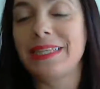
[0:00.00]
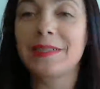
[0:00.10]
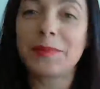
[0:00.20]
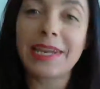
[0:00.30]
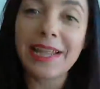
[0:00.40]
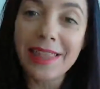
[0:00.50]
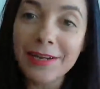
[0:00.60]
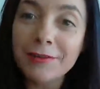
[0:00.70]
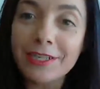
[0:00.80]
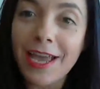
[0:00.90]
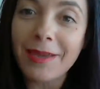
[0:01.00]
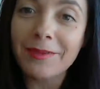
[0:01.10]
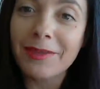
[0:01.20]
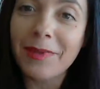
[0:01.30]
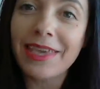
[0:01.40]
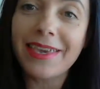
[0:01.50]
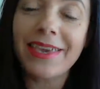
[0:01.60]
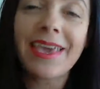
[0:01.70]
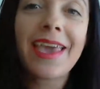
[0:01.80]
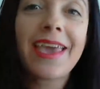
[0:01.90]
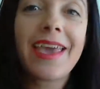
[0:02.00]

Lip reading: This has been a little time in the making